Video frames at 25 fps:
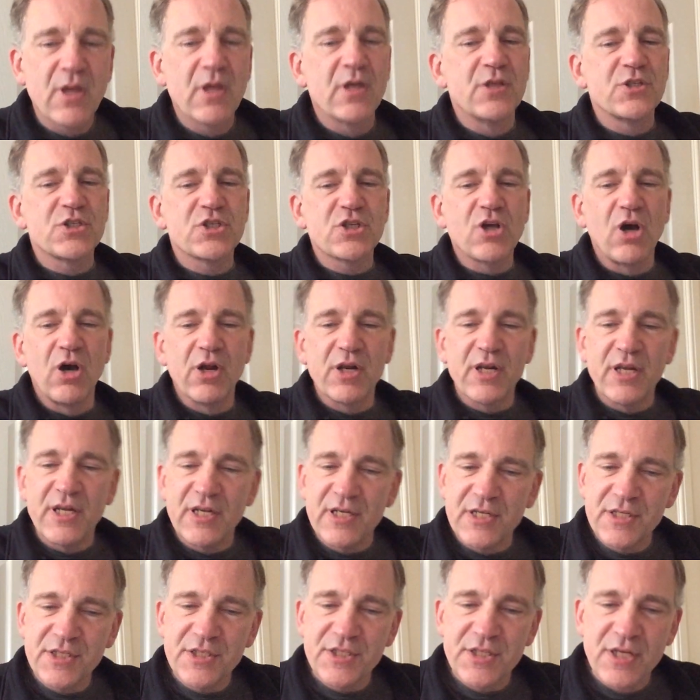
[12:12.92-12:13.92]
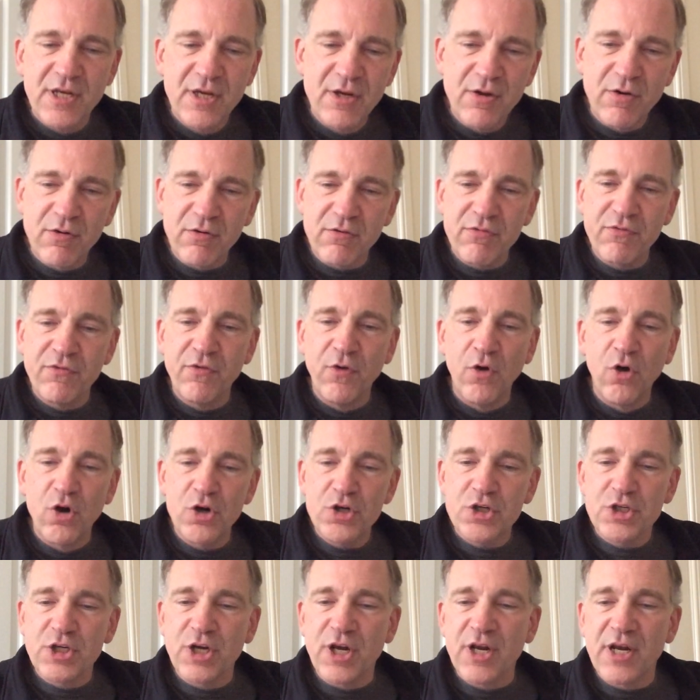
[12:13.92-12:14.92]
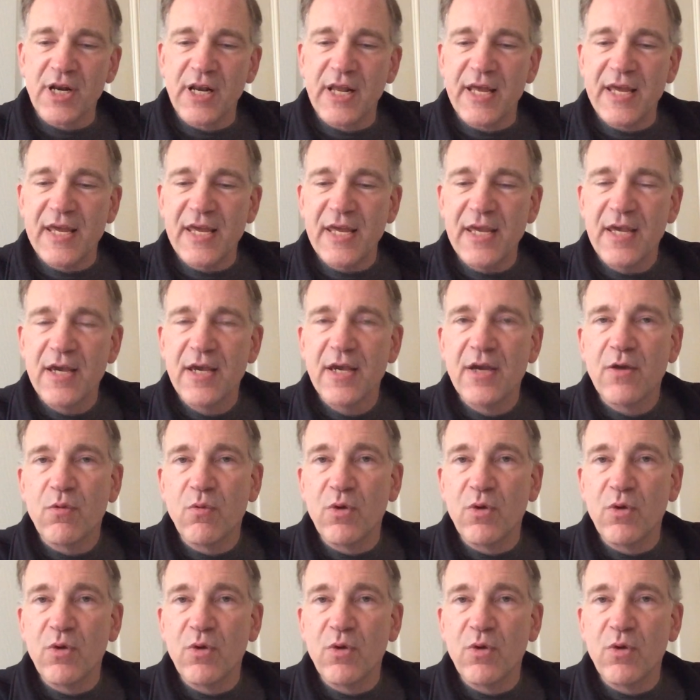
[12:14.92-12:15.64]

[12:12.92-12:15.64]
Scotland, unfortunately,